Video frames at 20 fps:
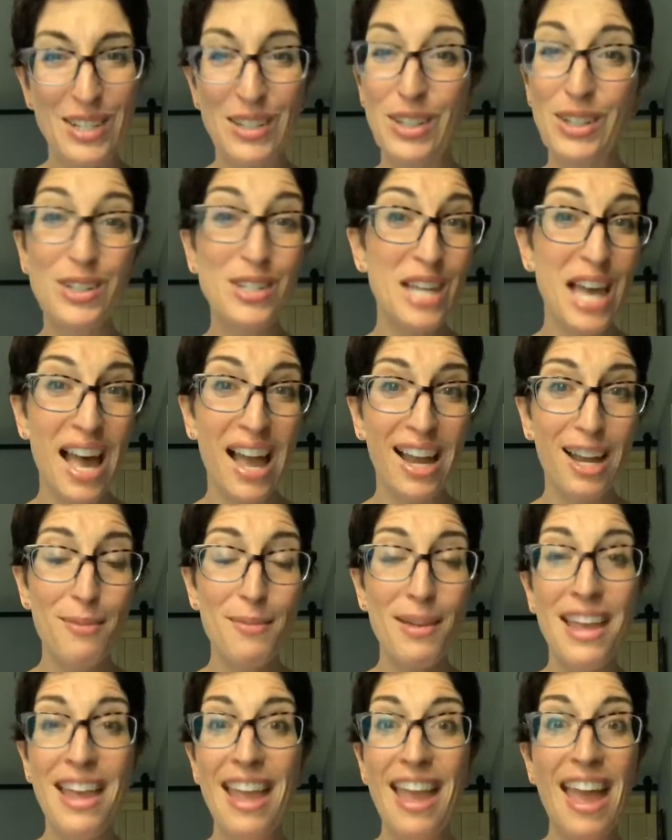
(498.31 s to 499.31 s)
Your
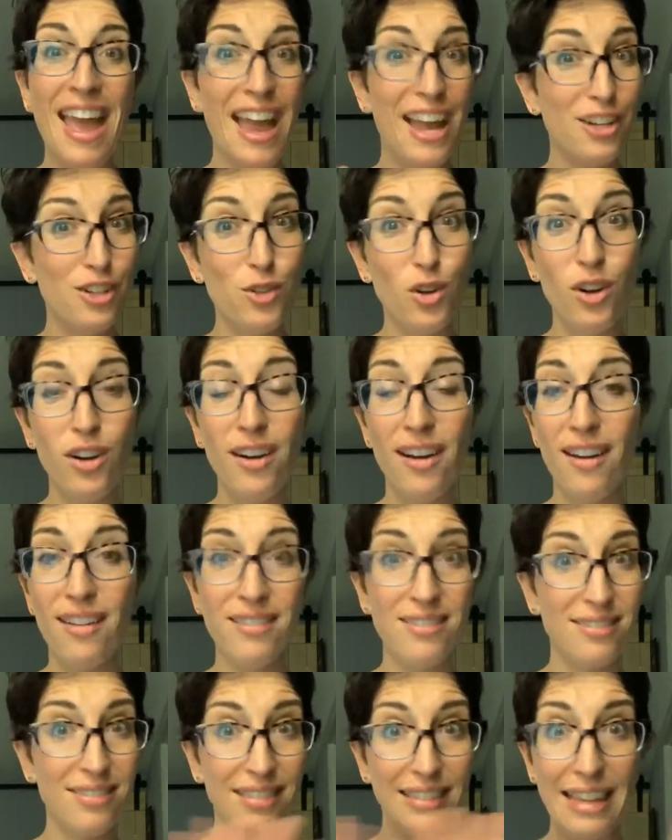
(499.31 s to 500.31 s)
time and your
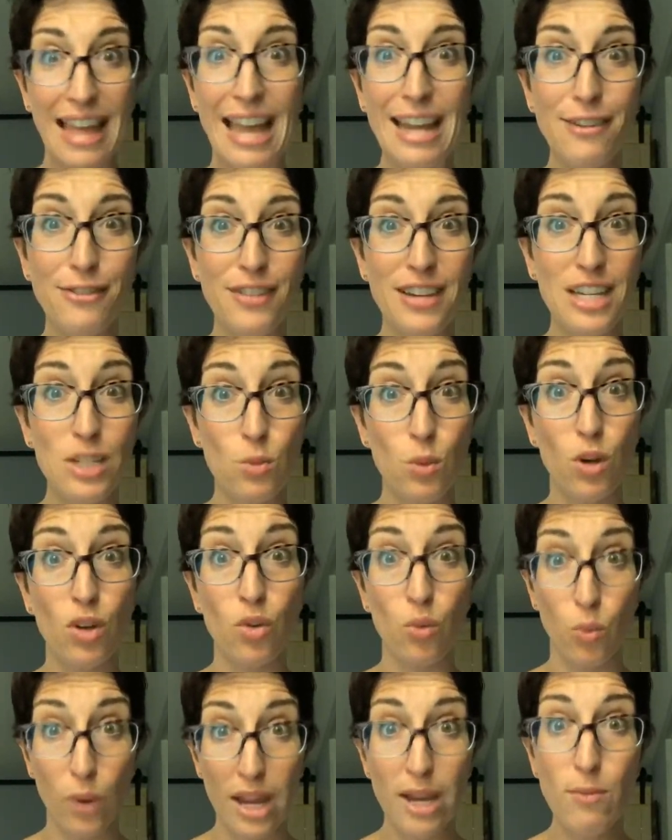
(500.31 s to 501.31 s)
life is
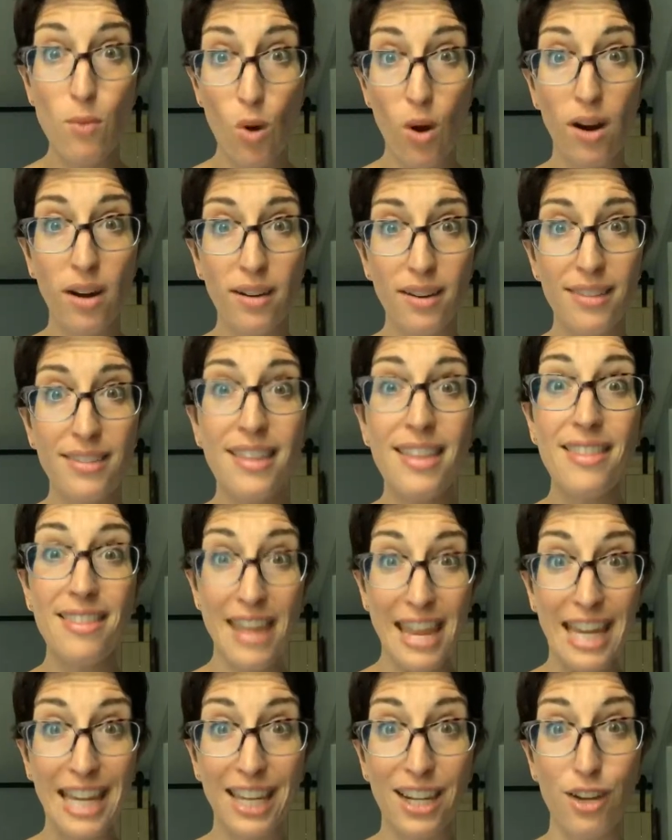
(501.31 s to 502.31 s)
worth way more than
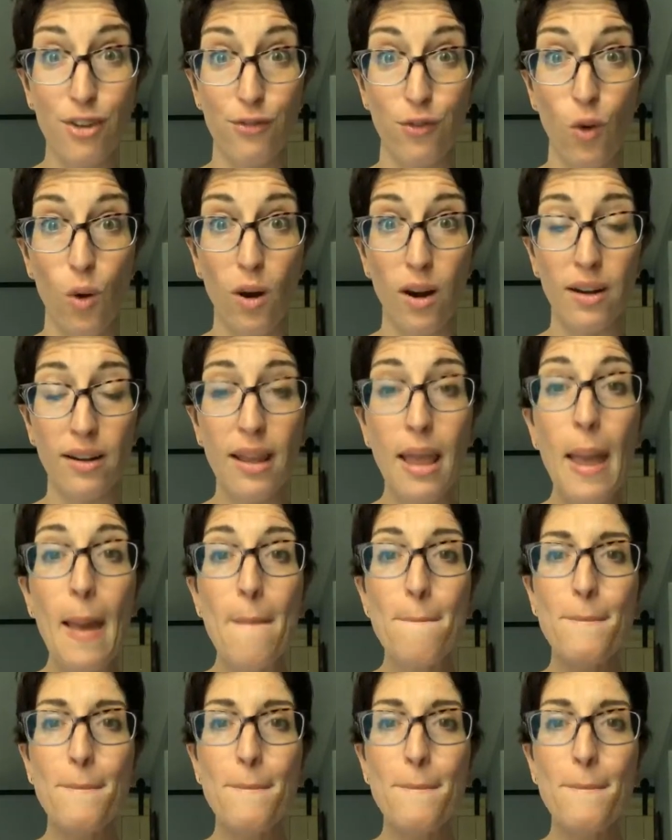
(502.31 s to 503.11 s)
they can afford.